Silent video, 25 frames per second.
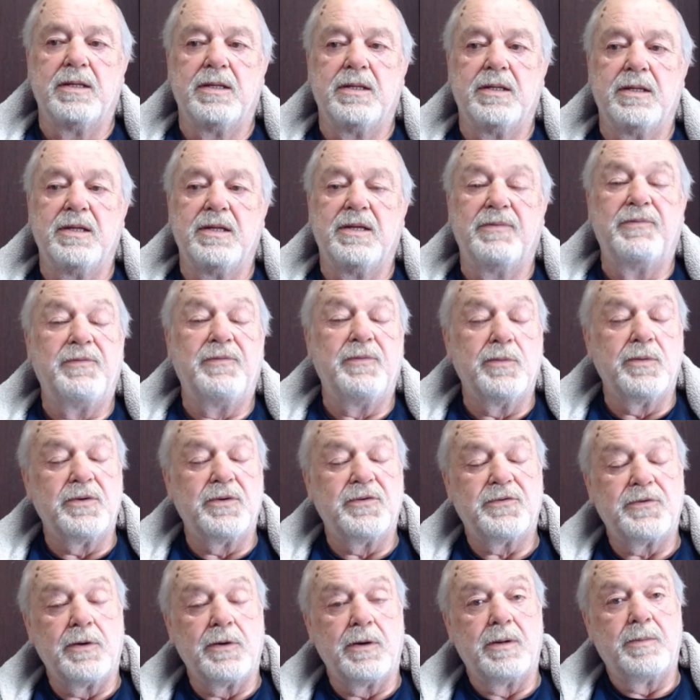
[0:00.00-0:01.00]
if you were to
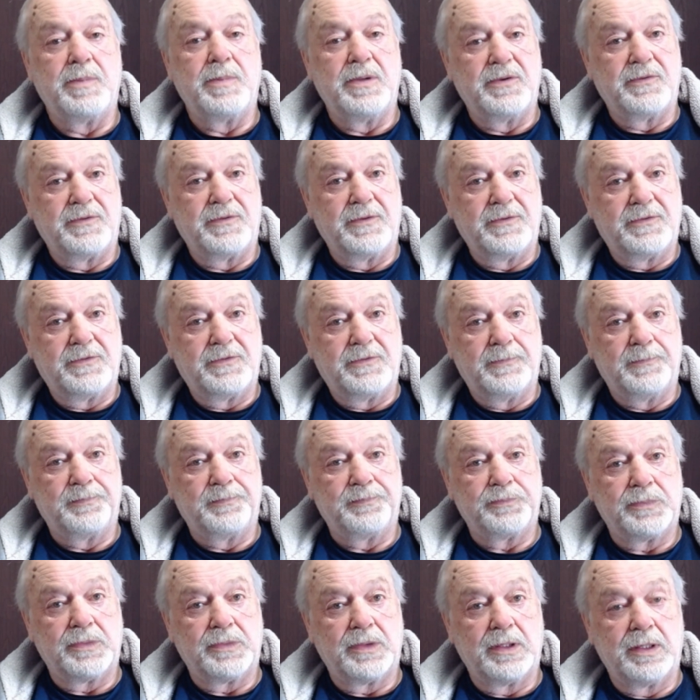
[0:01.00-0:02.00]
start a business,
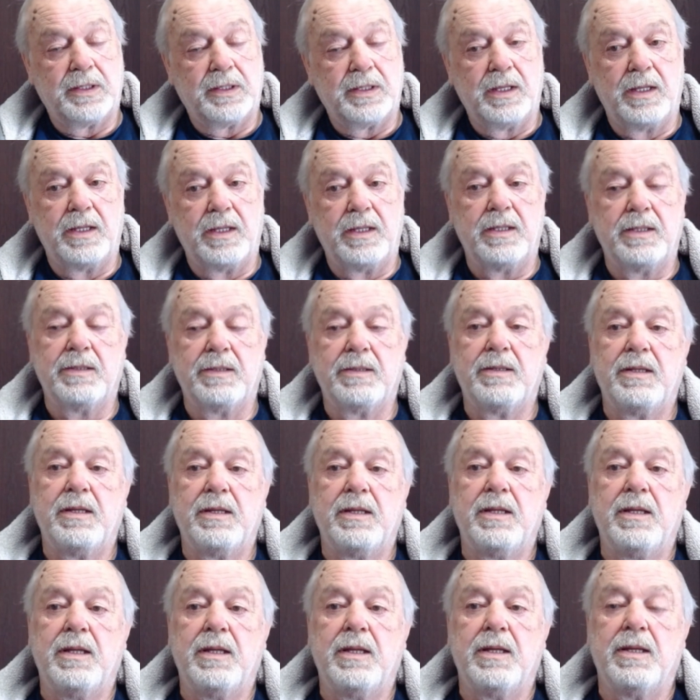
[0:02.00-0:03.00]
okay,
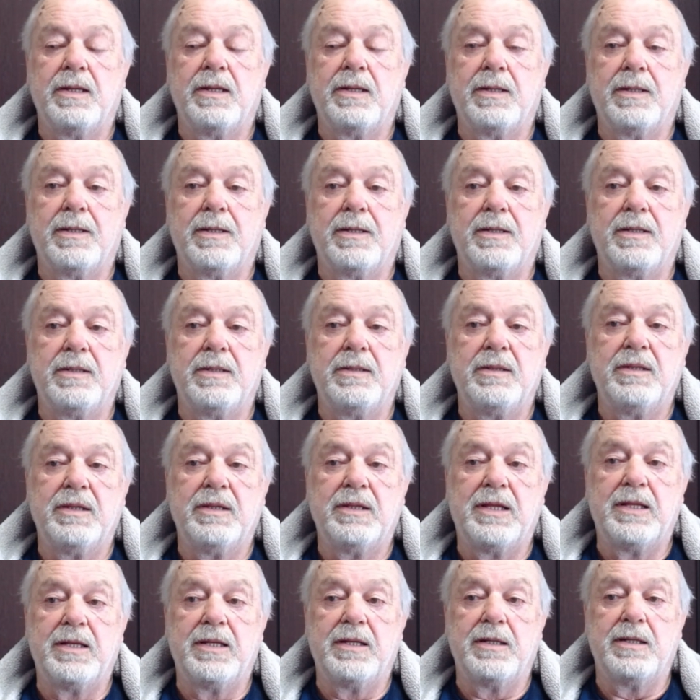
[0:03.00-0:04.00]

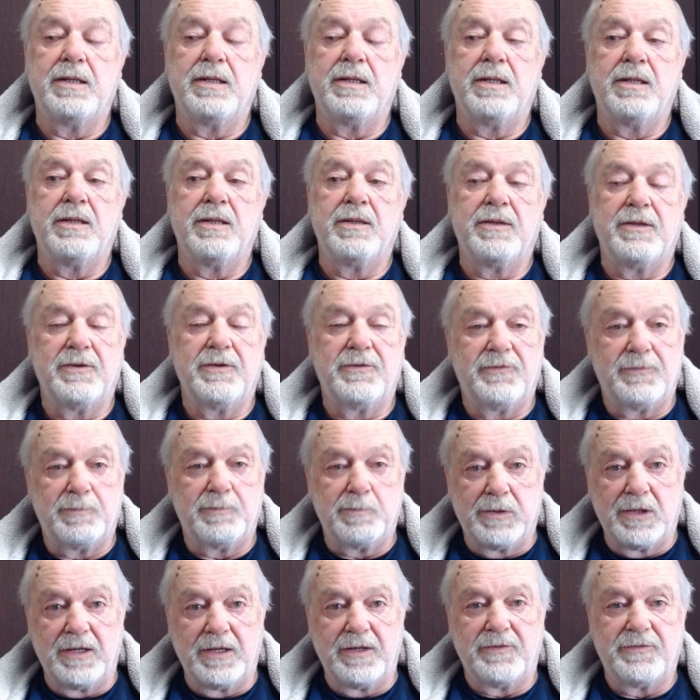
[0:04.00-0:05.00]
then this
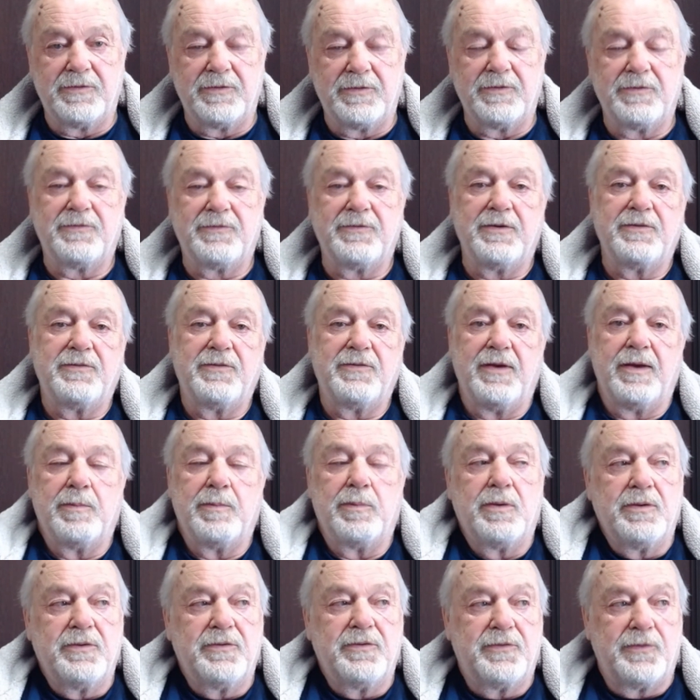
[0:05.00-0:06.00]
place, as an
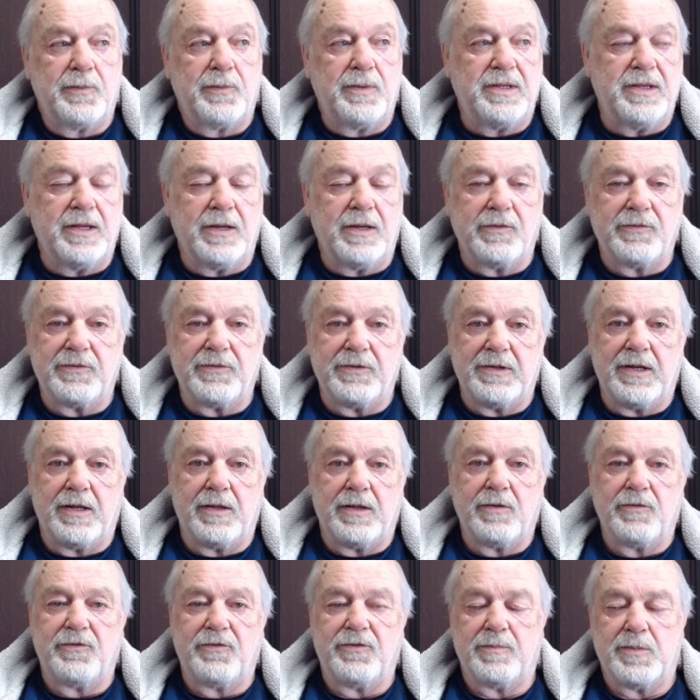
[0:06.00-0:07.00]
example, is
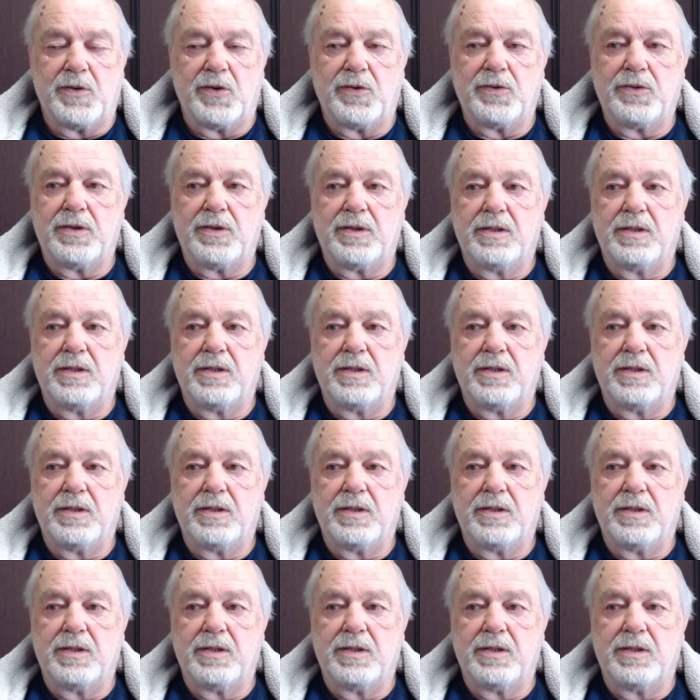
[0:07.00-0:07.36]
$3,000 a month.